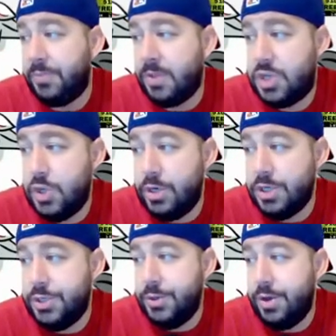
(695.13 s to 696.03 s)

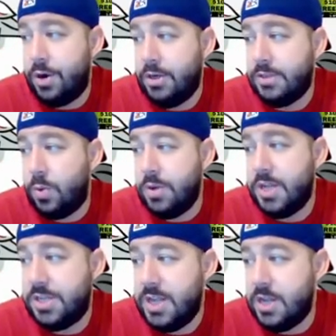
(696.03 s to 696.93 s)
202 yards, 1
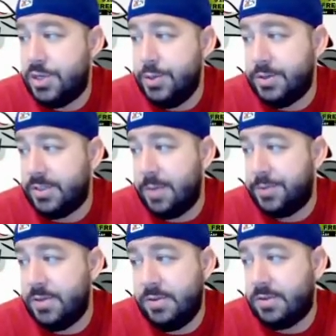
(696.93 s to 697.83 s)
touchdown, 2
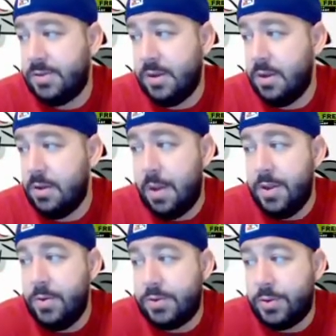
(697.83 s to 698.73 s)
interceptions. I mean, he was only